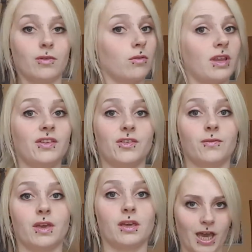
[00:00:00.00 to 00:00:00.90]
less
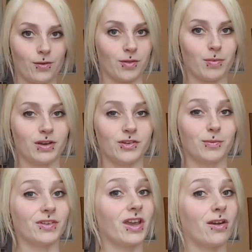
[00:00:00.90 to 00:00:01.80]
severe. How are the
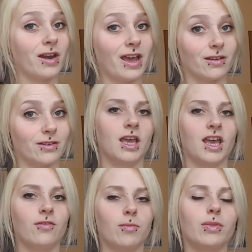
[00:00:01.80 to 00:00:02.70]
punishments carried out?
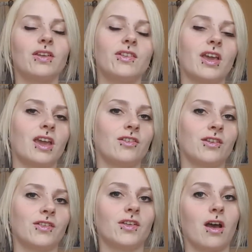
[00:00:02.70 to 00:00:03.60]
If the policing
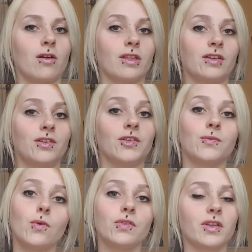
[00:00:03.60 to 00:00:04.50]
agents are allowed to use
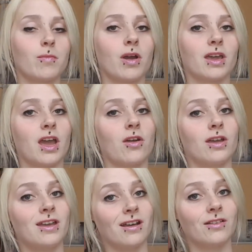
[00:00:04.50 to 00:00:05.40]
force, they might carry
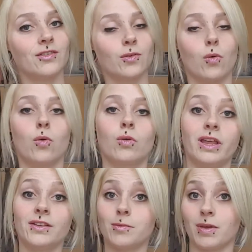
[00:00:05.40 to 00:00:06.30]
guns or
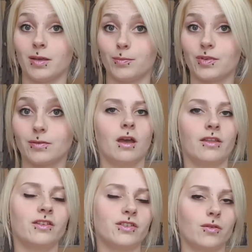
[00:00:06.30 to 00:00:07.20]
laser beams. Are
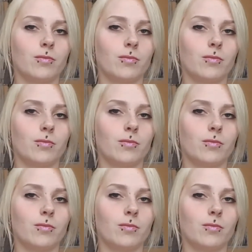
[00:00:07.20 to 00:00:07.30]
the general